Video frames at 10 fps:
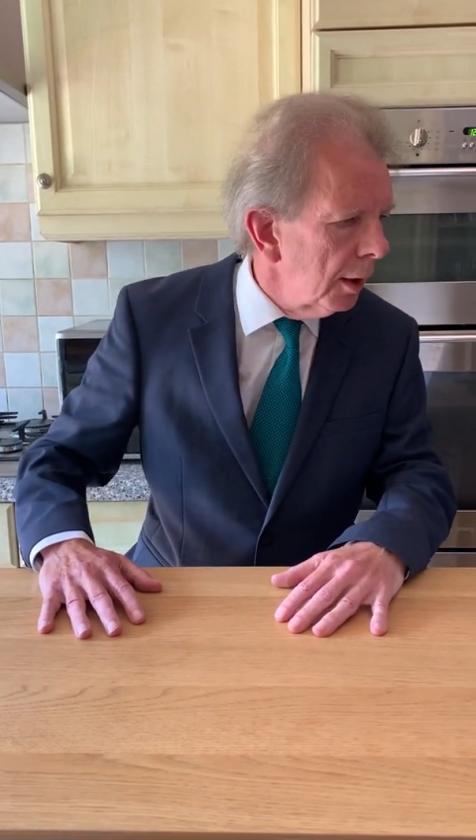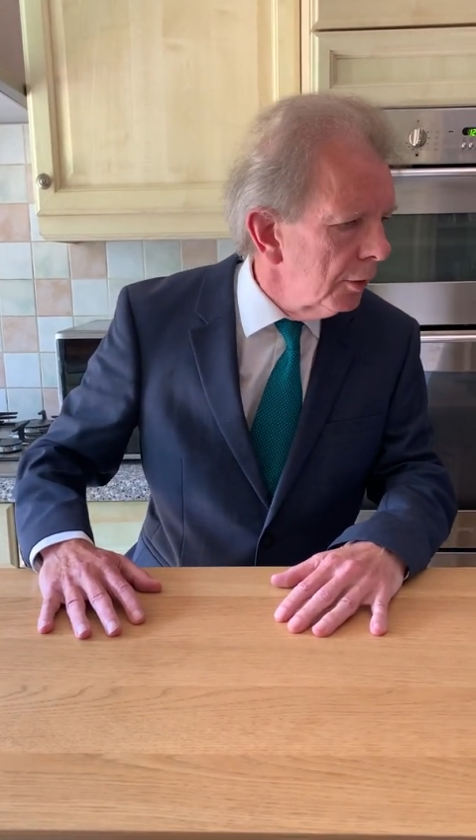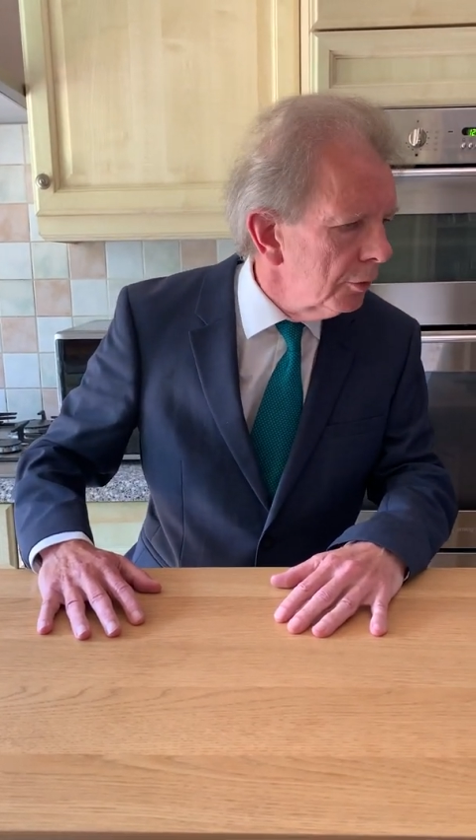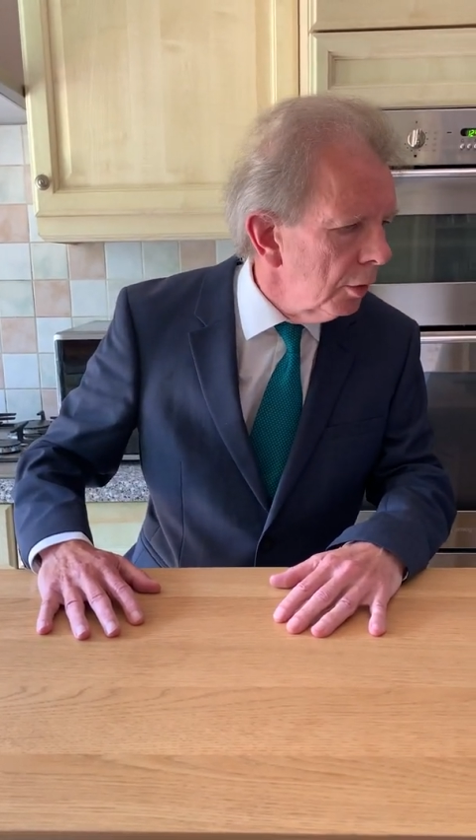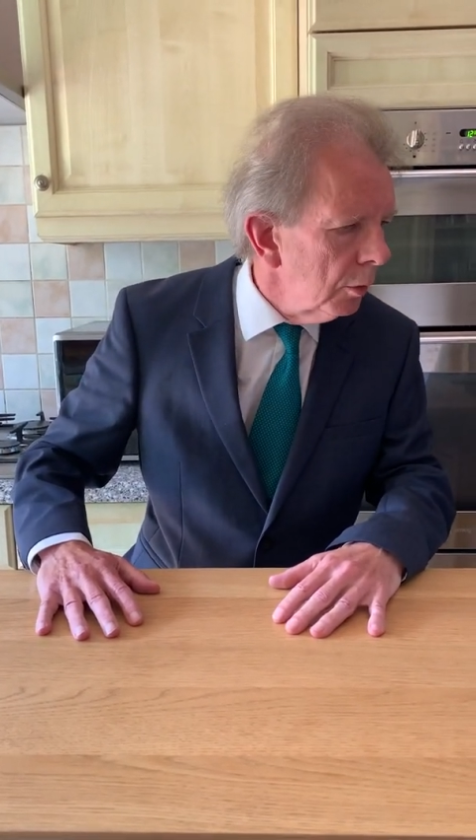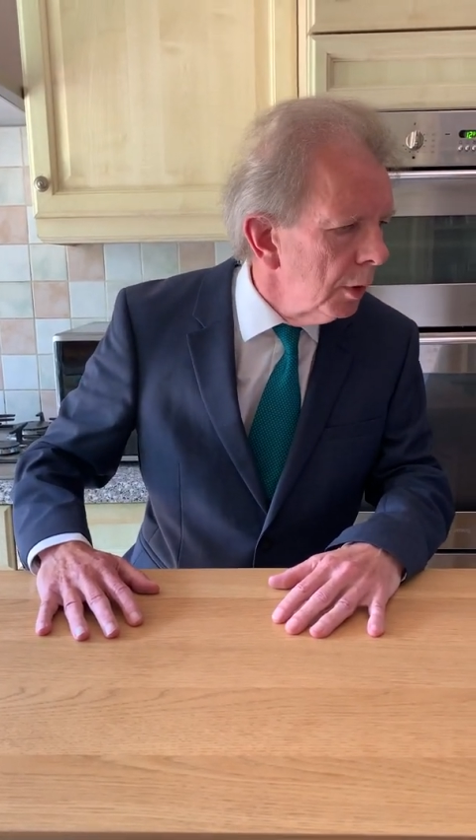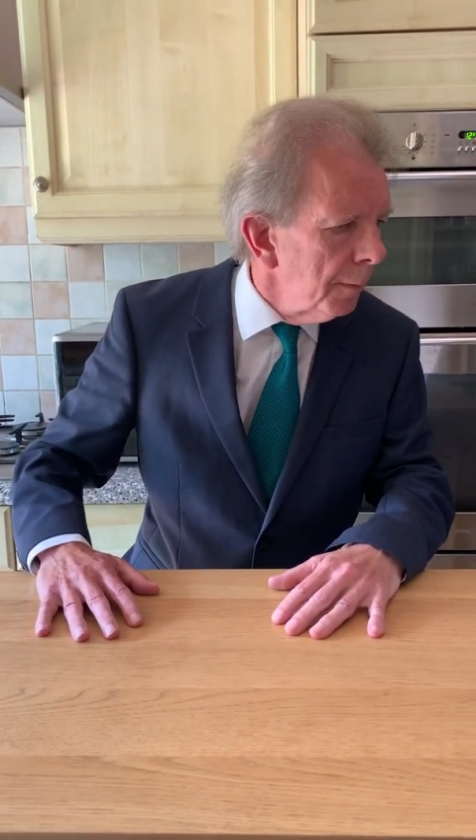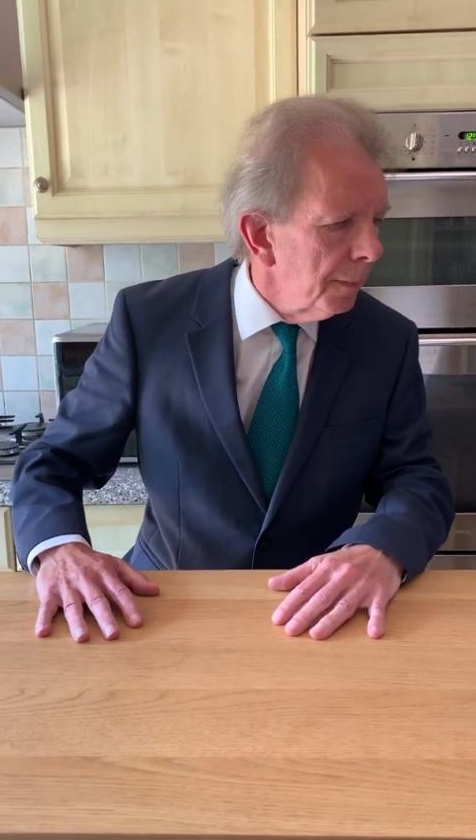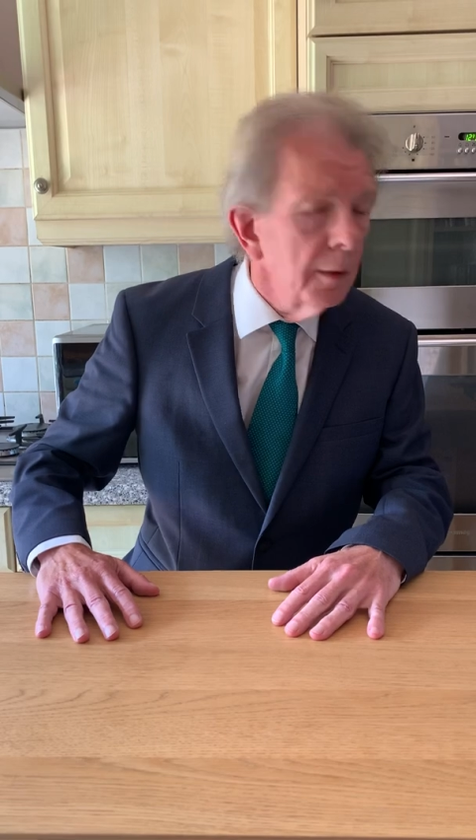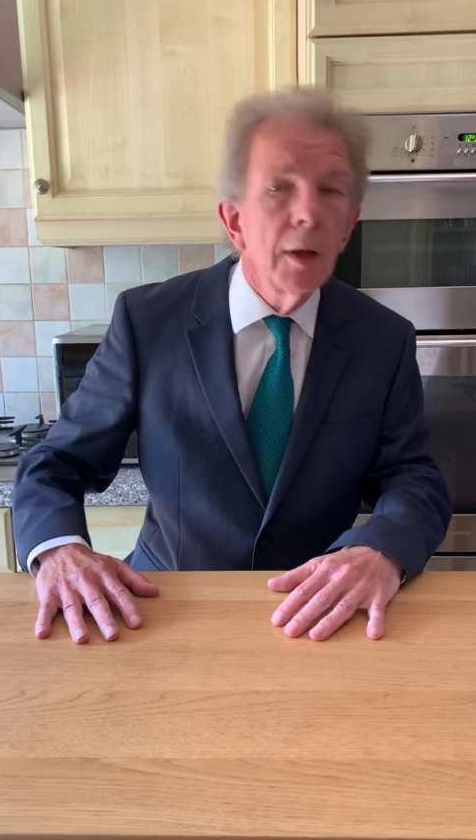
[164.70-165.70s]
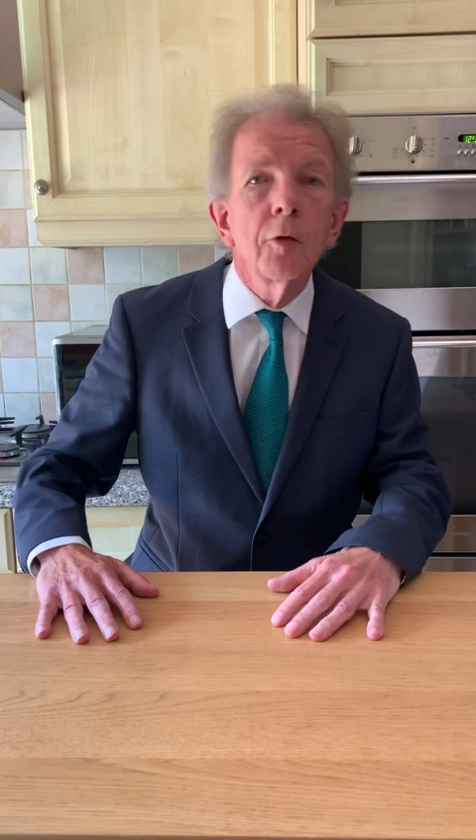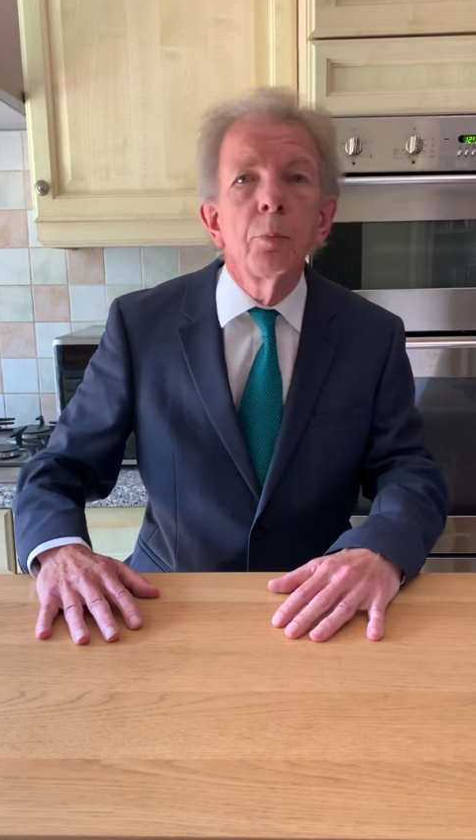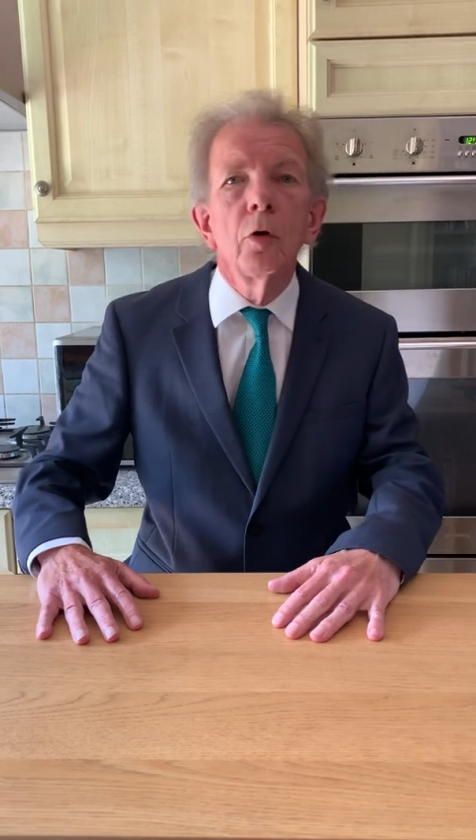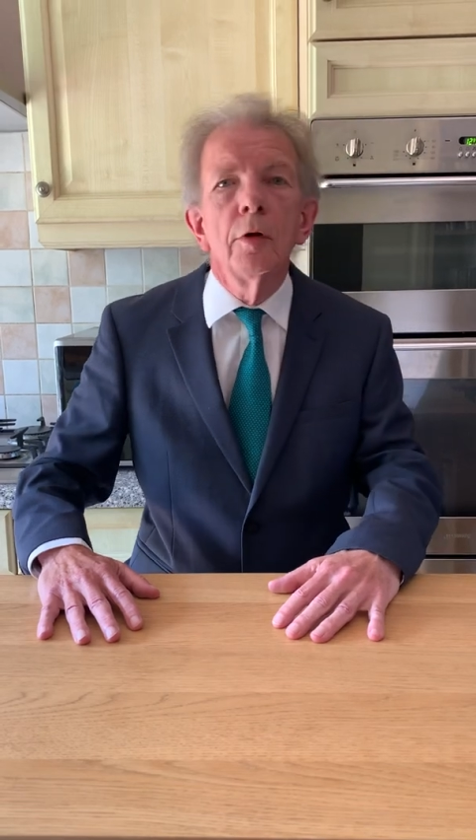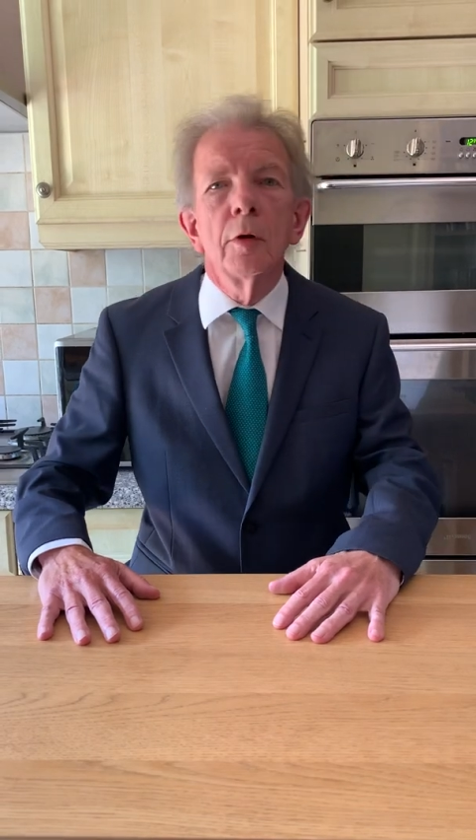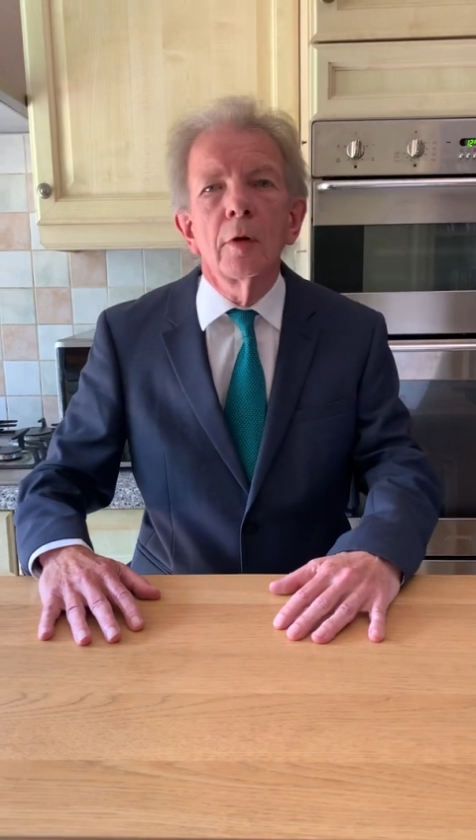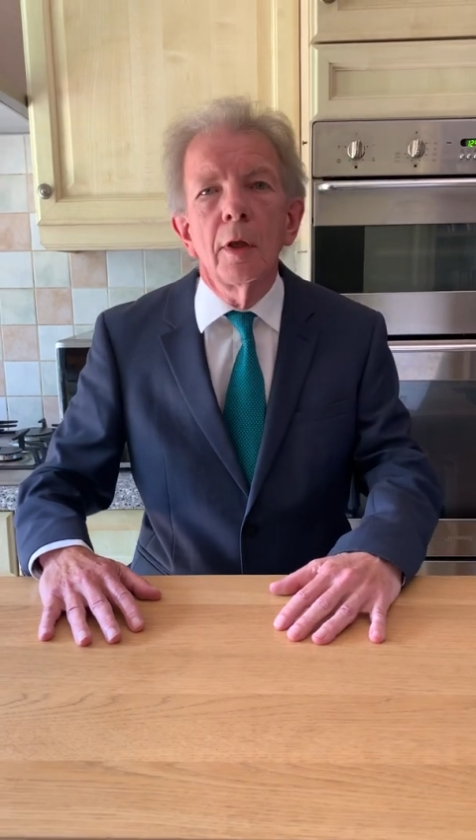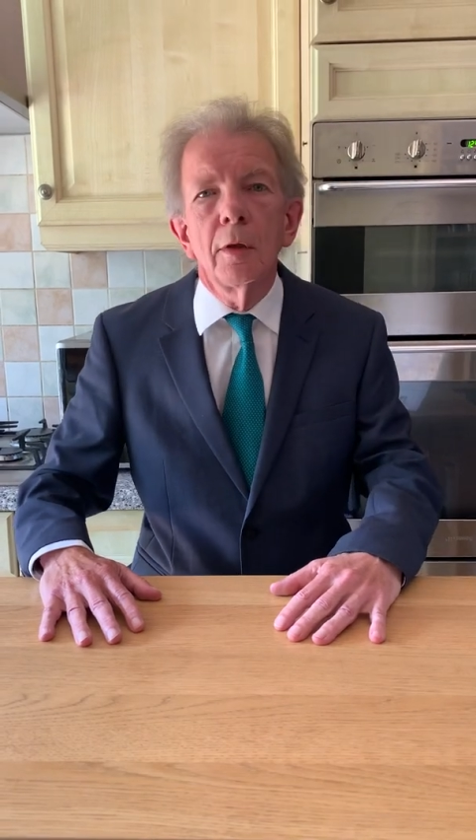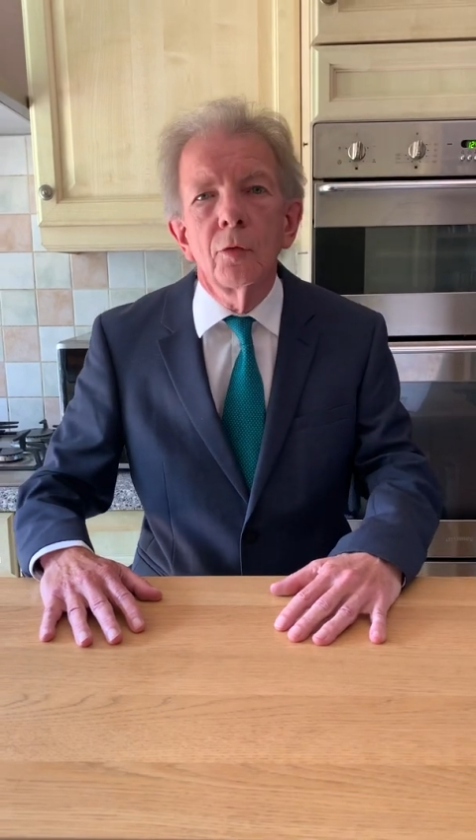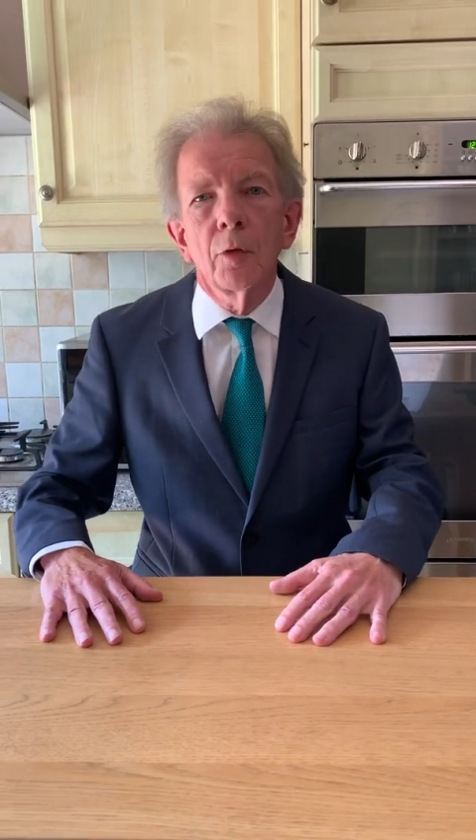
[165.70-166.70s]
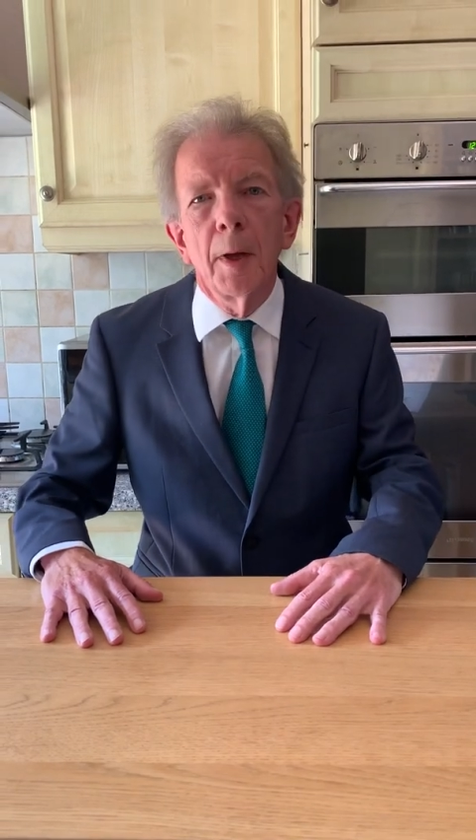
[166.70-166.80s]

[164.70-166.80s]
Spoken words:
So the next point is